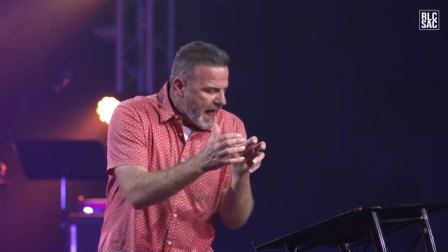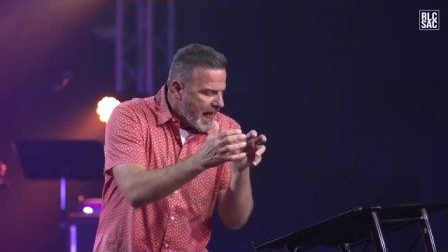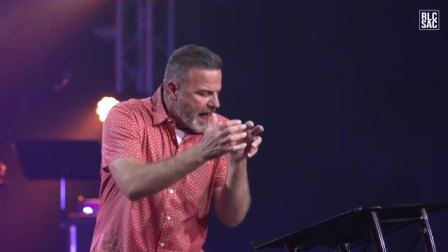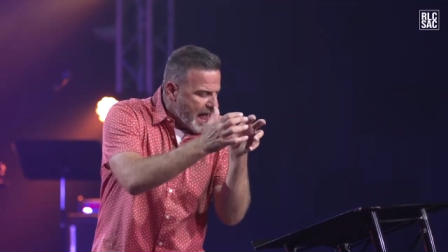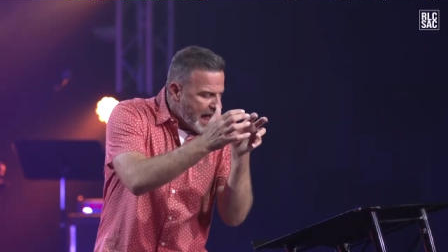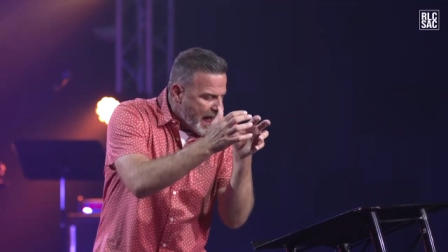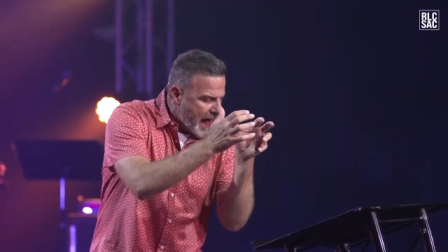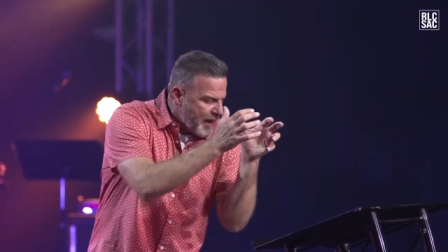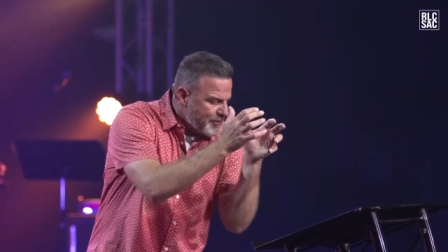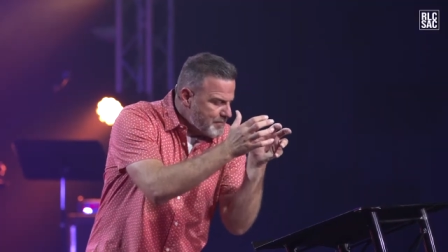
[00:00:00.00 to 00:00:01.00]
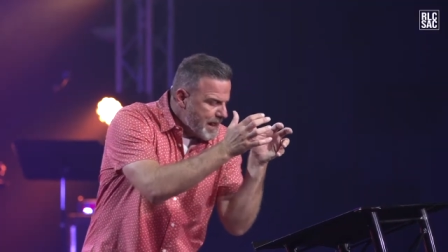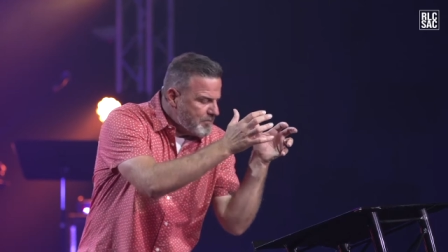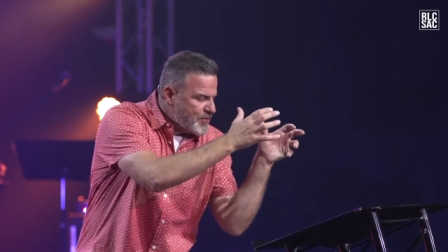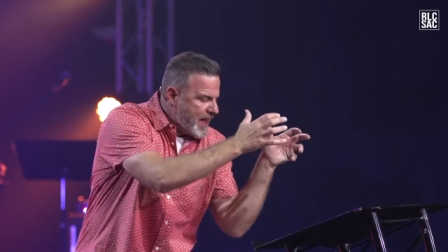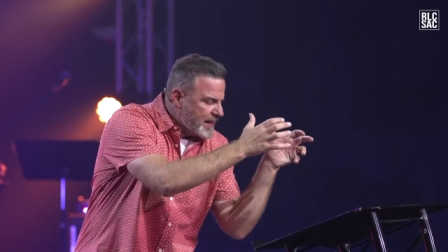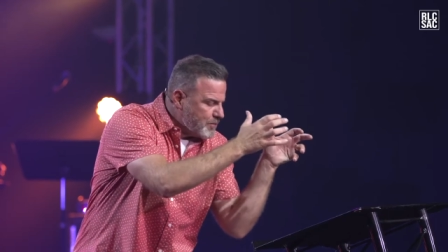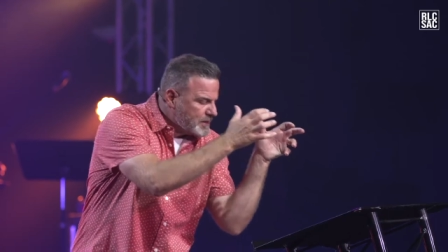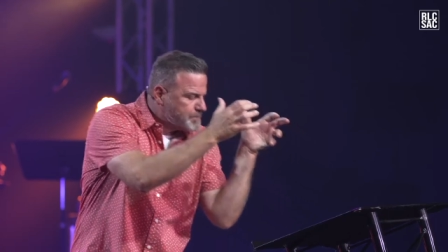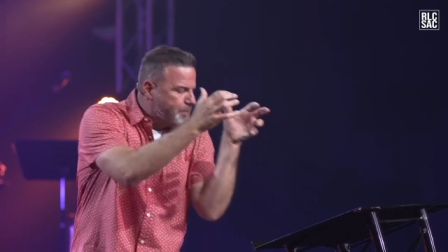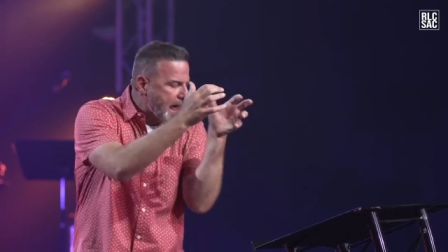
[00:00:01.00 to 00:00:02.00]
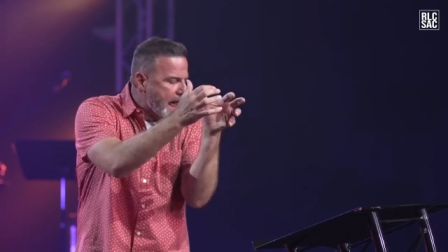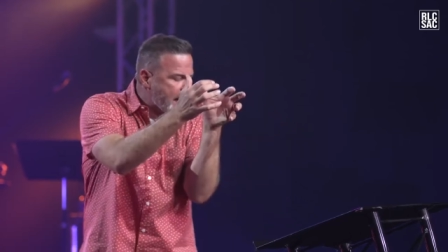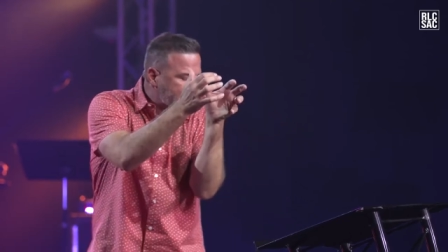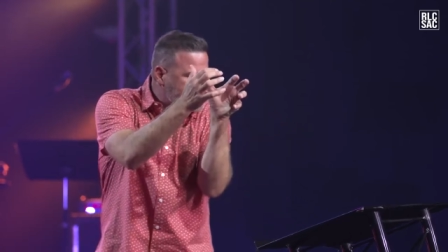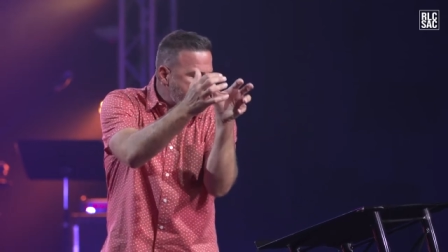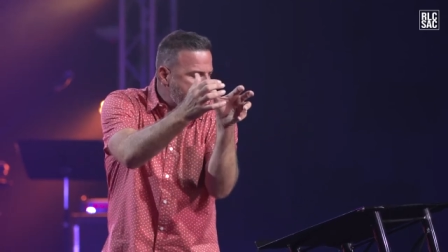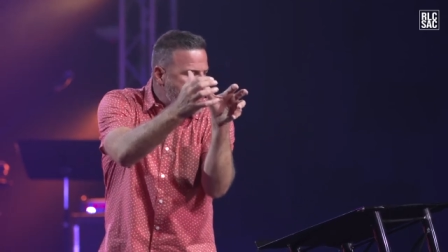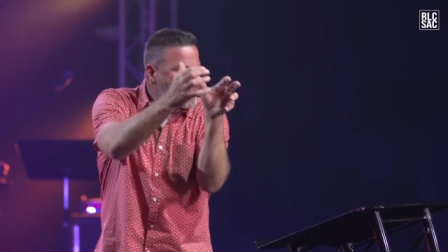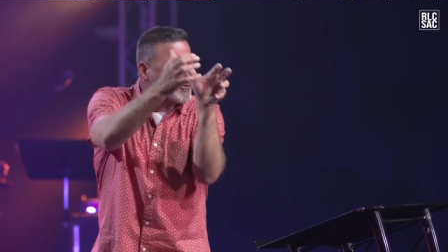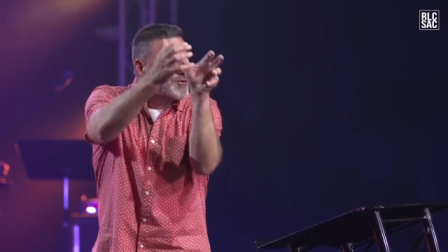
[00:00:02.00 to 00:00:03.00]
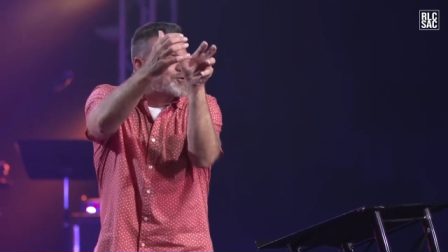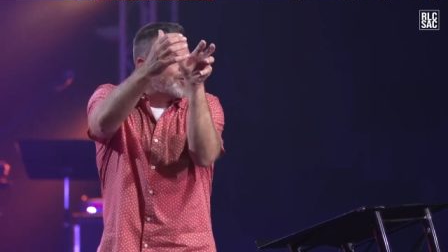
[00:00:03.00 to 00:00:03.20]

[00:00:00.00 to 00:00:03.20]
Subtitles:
I remembered that it was passed down through